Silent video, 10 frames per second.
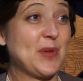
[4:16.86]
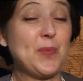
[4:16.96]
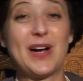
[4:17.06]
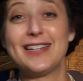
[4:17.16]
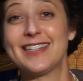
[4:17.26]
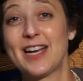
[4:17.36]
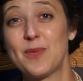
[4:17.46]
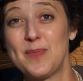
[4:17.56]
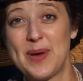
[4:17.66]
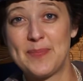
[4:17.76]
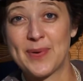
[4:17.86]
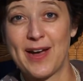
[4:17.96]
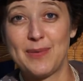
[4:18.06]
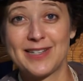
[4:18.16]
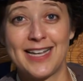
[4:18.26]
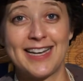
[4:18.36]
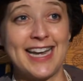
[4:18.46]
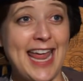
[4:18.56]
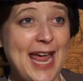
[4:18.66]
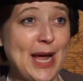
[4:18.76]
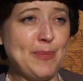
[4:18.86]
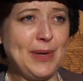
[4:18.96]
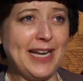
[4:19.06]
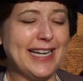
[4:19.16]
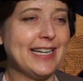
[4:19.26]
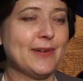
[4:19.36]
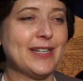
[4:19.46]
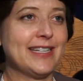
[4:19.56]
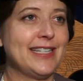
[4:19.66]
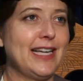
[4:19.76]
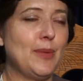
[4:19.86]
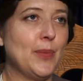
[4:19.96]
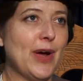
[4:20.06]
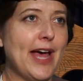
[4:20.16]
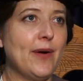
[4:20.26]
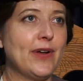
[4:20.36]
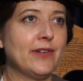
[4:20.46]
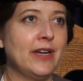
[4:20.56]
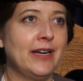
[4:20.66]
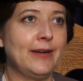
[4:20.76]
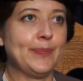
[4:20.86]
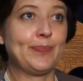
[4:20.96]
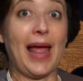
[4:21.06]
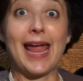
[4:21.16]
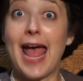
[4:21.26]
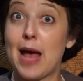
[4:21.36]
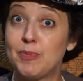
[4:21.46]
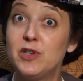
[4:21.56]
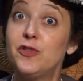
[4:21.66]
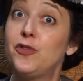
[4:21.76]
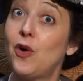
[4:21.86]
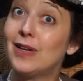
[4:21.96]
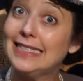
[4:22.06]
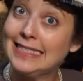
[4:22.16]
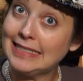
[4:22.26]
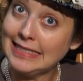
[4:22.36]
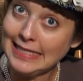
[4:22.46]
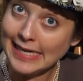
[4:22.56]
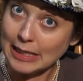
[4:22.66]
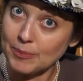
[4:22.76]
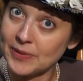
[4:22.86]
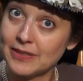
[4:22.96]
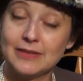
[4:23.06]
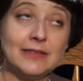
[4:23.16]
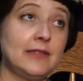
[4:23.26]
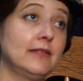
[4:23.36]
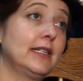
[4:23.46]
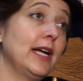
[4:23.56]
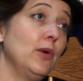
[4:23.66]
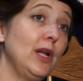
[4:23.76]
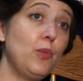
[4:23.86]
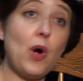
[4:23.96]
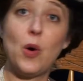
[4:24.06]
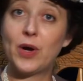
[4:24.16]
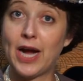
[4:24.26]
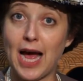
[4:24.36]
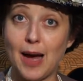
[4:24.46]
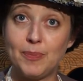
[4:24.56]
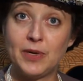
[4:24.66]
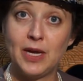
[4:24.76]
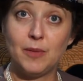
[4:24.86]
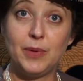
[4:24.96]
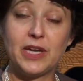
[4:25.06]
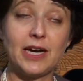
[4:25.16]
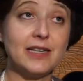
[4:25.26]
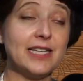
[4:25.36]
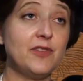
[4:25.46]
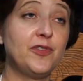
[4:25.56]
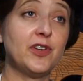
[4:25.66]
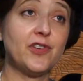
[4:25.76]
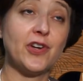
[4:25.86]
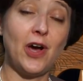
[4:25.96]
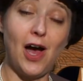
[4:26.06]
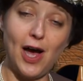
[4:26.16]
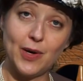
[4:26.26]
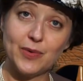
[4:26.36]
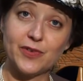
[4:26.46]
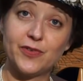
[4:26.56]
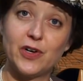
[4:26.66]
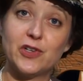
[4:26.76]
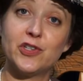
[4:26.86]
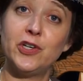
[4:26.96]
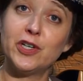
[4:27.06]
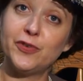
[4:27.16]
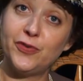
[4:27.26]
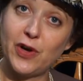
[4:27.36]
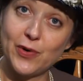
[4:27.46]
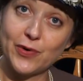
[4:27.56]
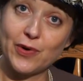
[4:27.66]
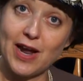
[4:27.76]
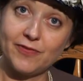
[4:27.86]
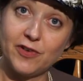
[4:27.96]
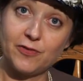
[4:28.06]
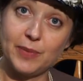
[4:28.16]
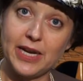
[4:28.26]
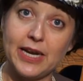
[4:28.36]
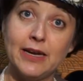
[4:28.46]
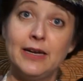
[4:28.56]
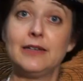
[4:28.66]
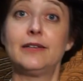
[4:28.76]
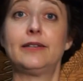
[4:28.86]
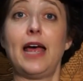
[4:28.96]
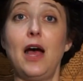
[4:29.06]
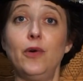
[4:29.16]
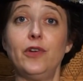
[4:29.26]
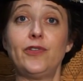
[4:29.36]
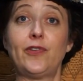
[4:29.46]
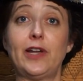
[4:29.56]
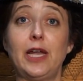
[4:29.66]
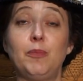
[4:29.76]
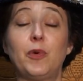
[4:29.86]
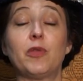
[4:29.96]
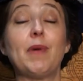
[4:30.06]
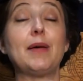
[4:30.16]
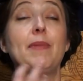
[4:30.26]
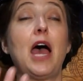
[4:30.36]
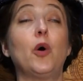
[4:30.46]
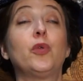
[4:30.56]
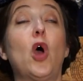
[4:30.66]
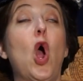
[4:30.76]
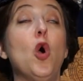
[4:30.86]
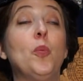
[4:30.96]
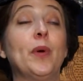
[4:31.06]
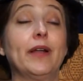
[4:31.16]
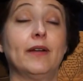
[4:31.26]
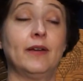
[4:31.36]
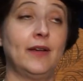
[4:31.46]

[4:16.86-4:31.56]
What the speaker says: Once I remember I was on an airplane going somewhere and I happened to fall asleep. And I only woke up because a photographer took a photograph of me sound asleep with my mouth open.